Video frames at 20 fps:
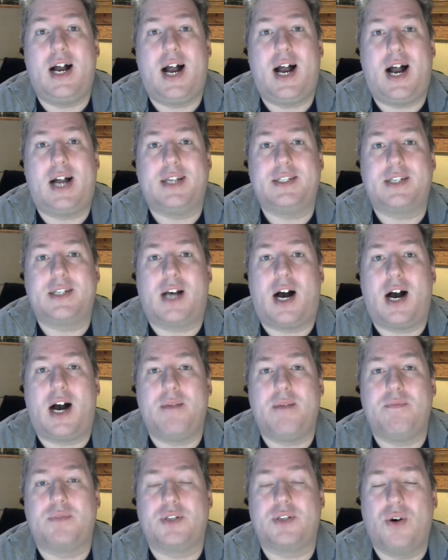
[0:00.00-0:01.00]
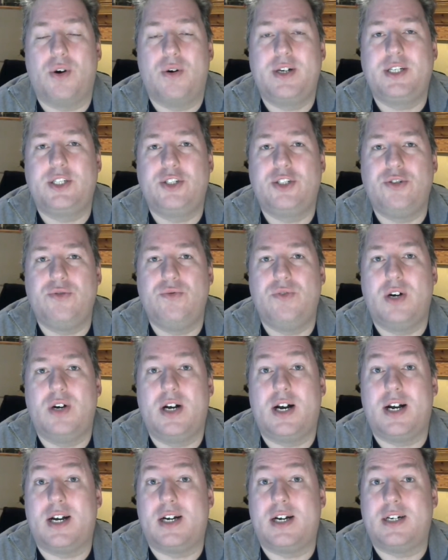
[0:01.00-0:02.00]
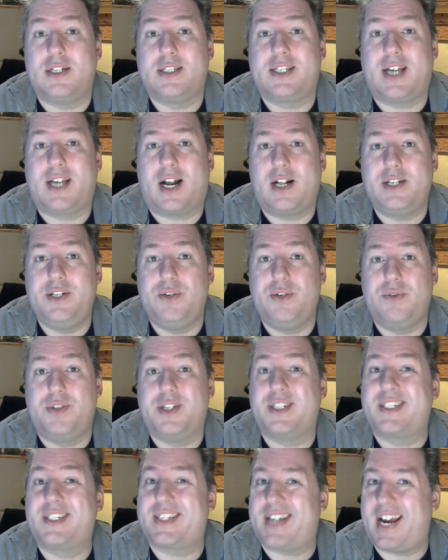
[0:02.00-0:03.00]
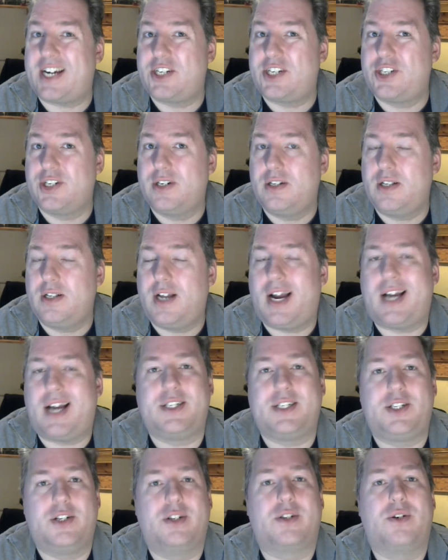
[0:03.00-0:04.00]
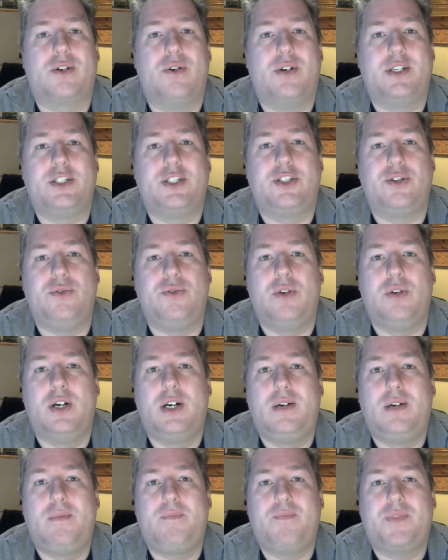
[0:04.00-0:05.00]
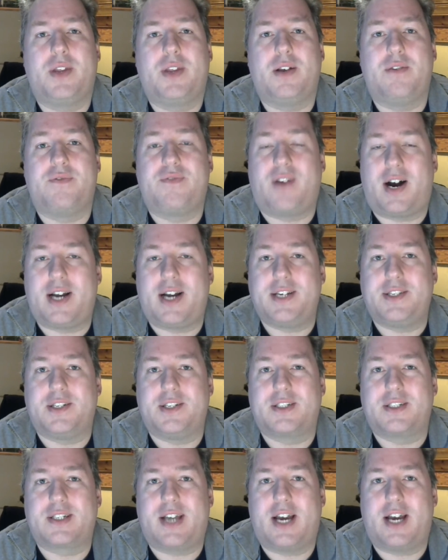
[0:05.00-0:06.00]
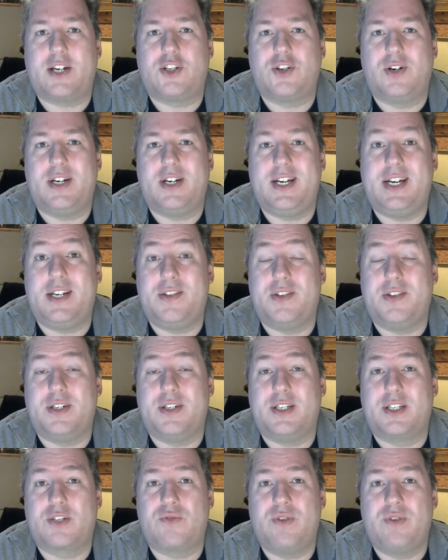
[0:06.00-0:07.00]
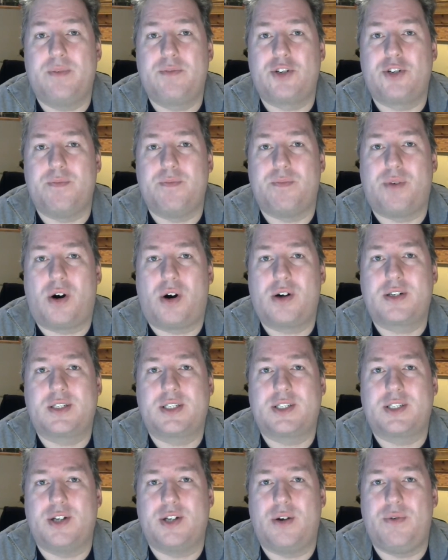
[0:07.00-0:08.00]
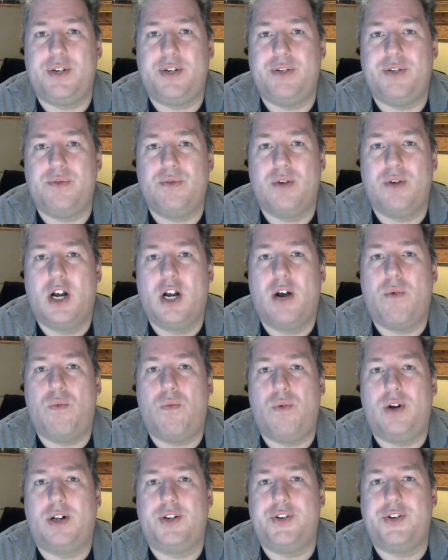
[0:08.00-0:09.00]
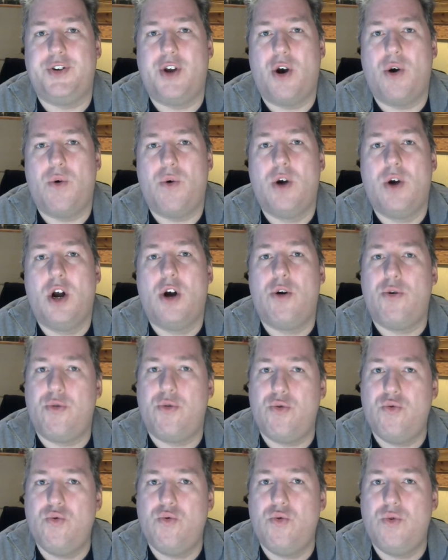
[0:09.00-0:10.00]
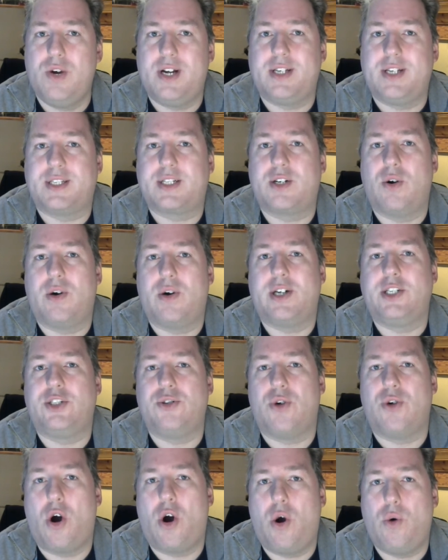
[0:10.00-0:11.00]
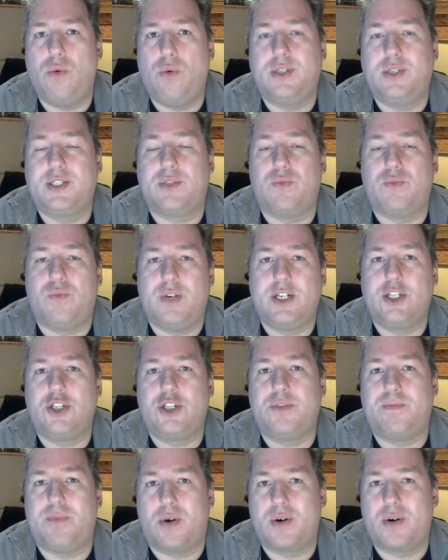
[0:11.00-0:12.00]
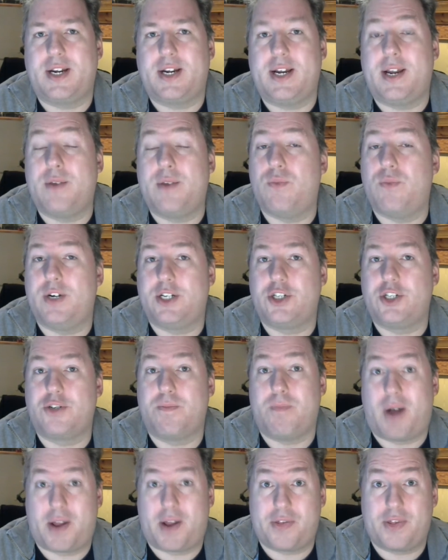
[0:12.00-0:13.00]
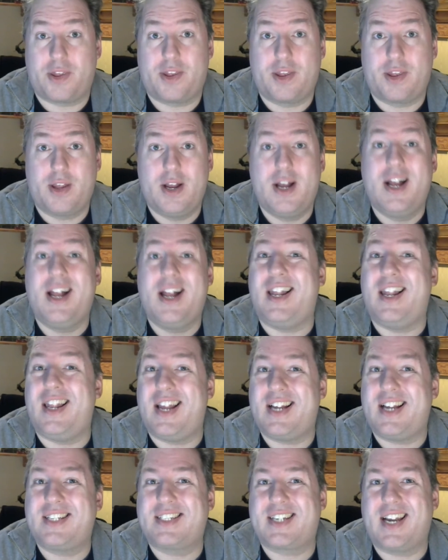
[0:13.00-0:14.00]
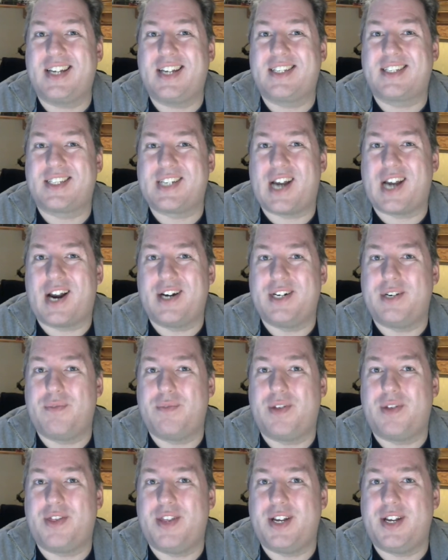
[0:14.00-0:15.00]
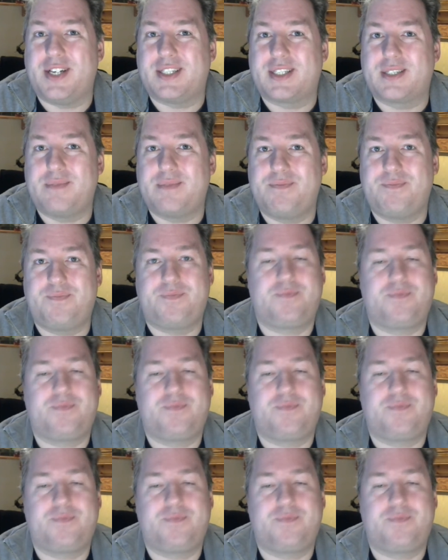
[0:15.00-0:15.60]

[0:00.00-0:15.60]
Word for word: and I'm going to uh, tell you the schedule and you're going to find the schedule in the description box so you will know who is going to host which book in which month. Let's get started with this.